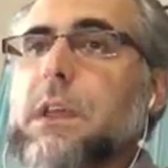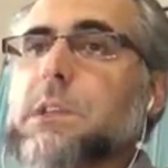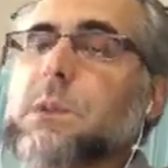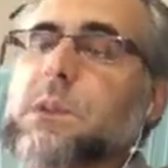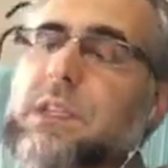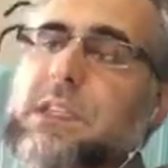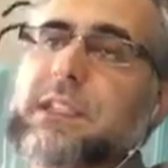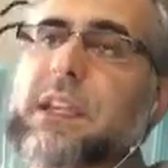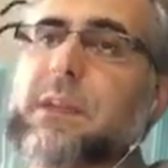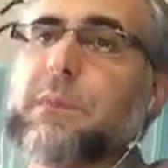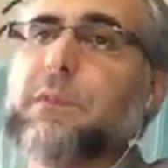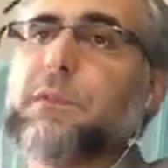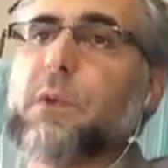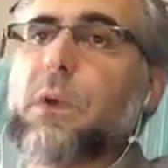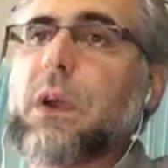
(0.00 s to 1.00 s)
So as I stated
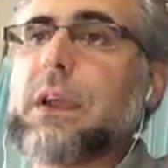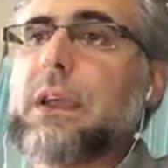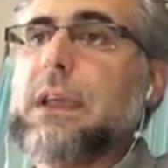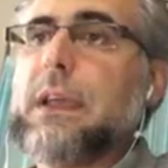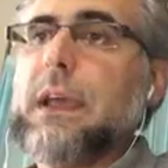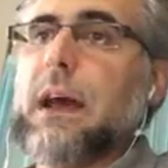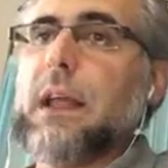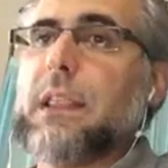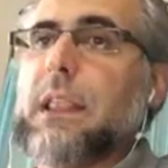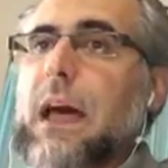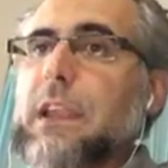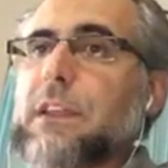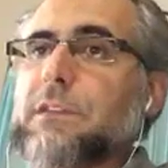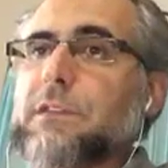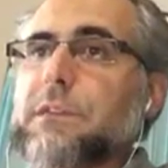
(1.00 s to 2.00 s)
before, a
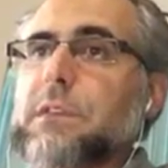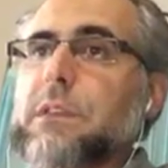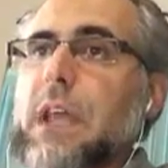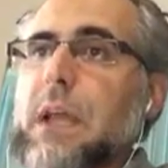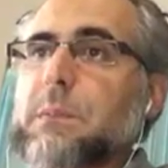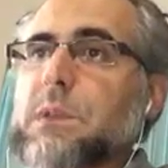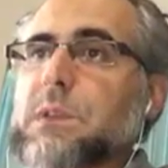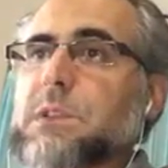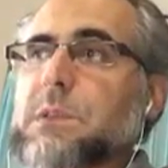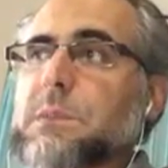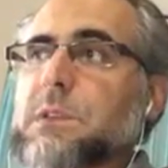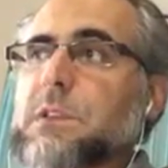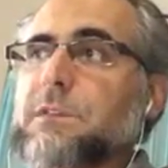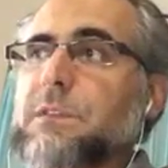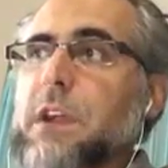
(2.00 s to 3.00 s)
lot of
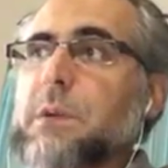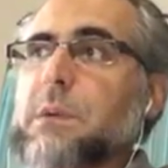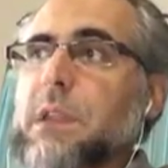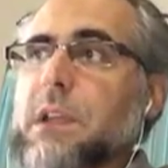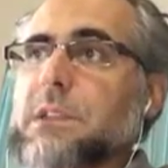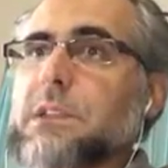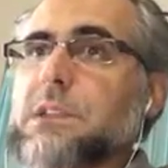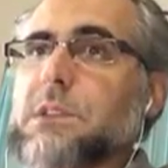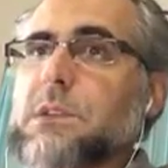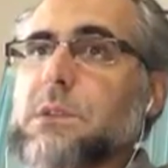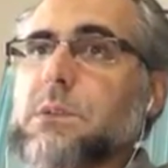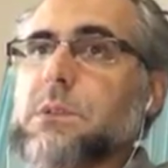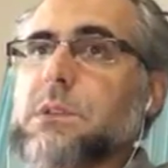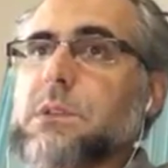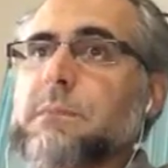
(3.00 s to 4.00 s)
non-Muslims are very reluctant
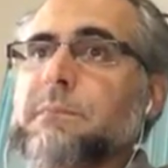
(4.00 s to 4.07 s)
to